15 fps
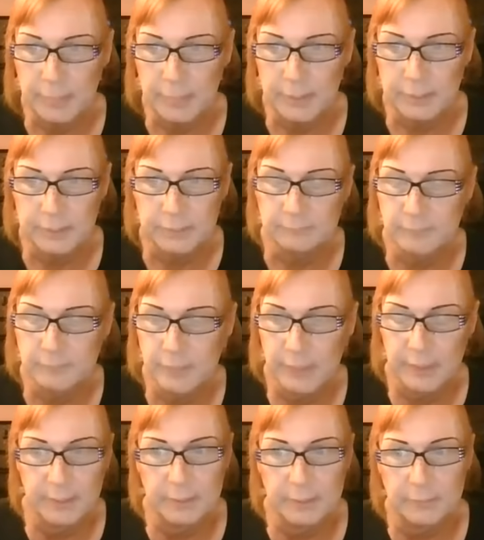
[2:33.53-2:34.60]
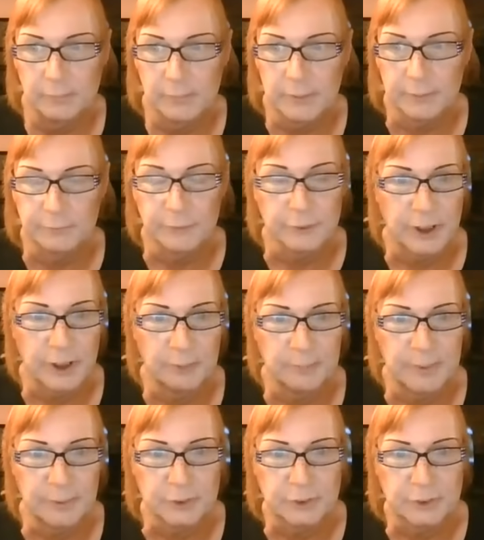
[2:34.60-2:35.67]
Uh, when I first came
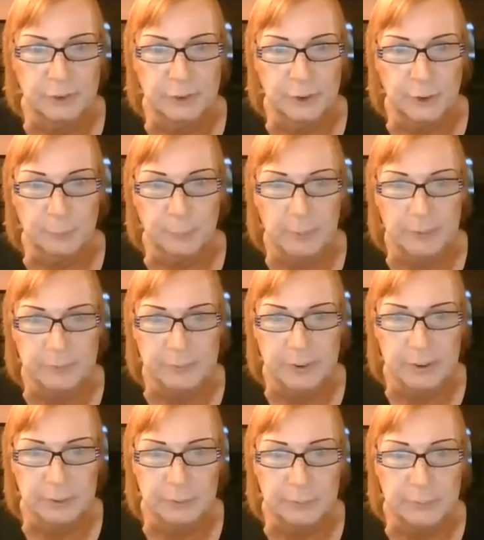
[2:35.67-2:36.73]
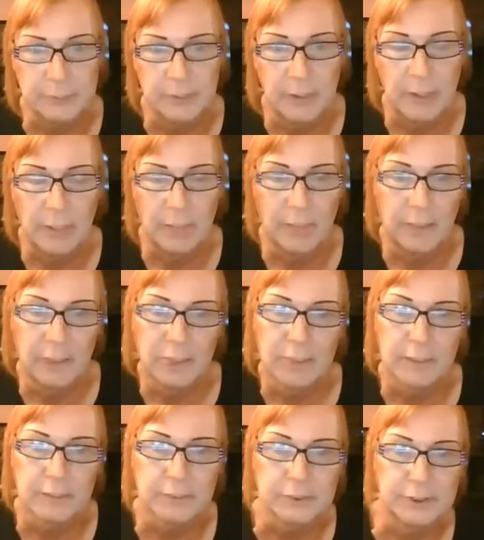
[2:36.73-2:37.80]
out, she took it pretty rough.
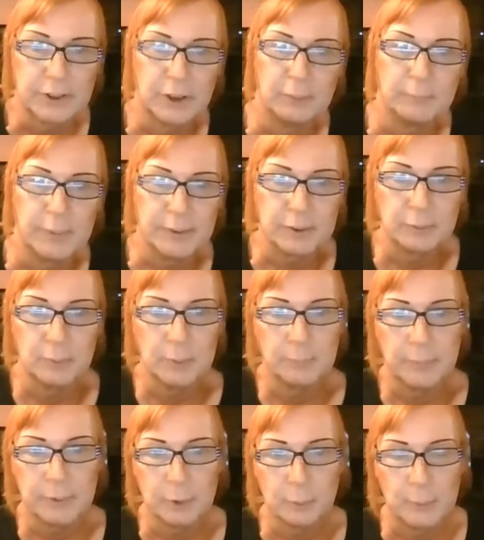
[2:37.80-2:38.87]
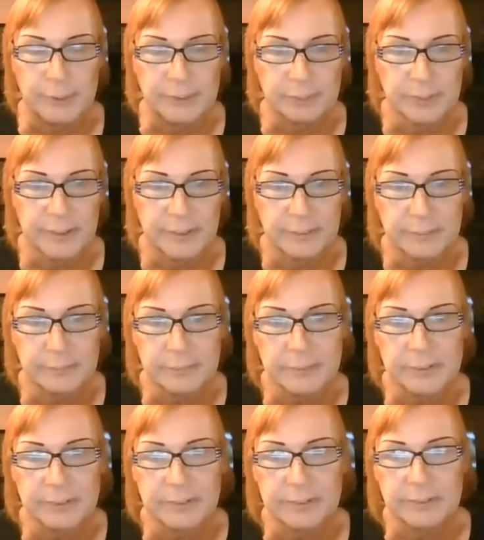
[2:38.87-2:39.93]
She came back to me about a week later,
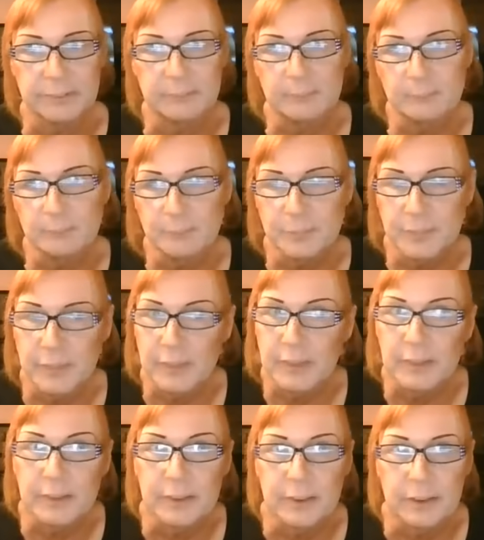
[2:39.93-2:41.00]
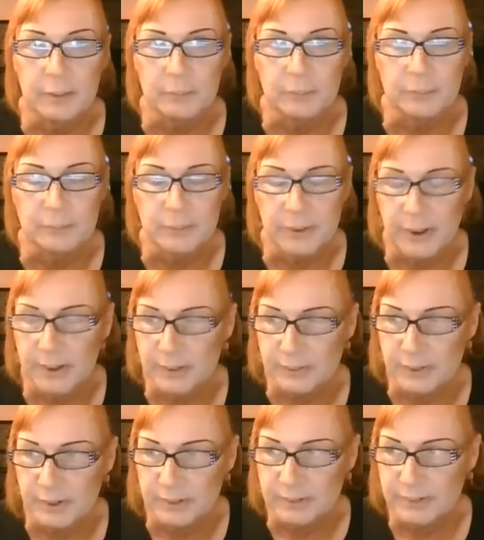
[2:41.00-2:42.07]
and we kind of
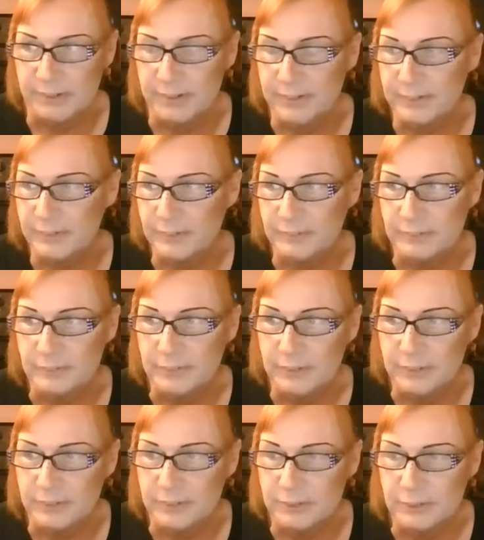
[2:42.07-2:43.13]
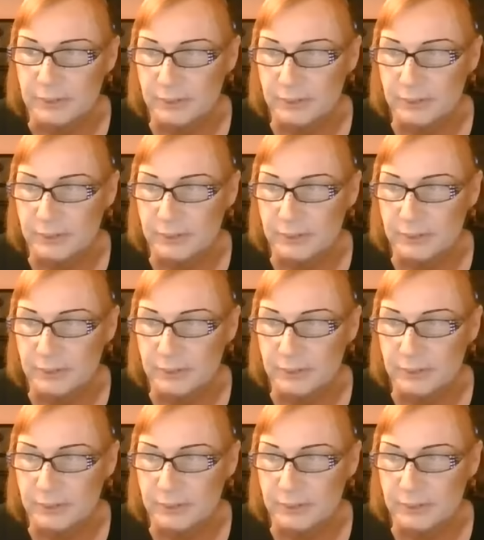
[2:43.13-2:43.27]
talked it out, and